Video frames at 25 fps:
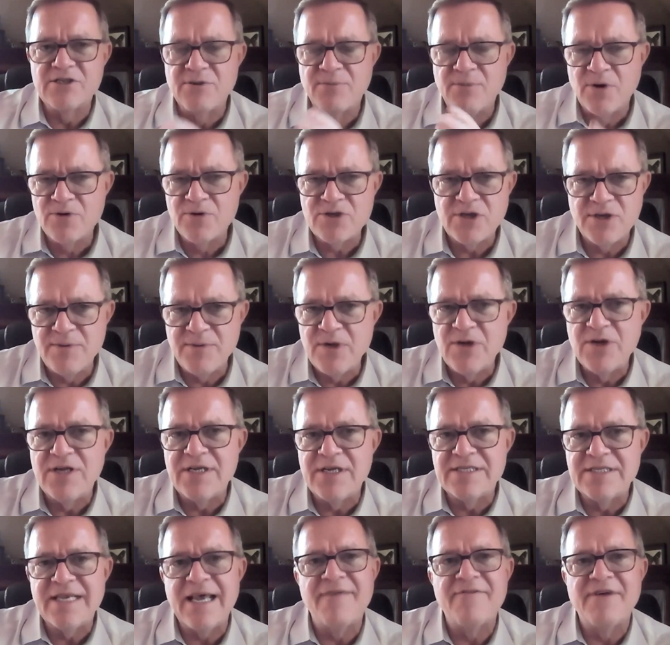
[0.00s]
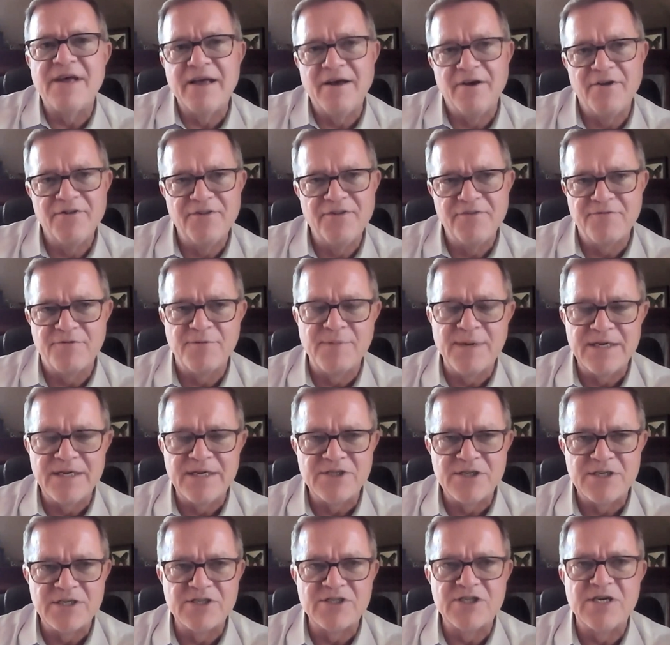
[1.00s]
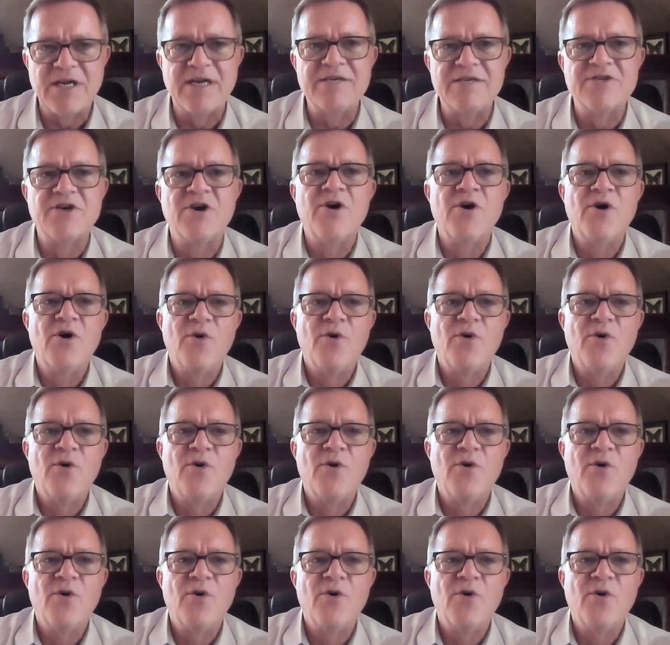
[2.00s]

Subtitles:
So most communities have a health information exchange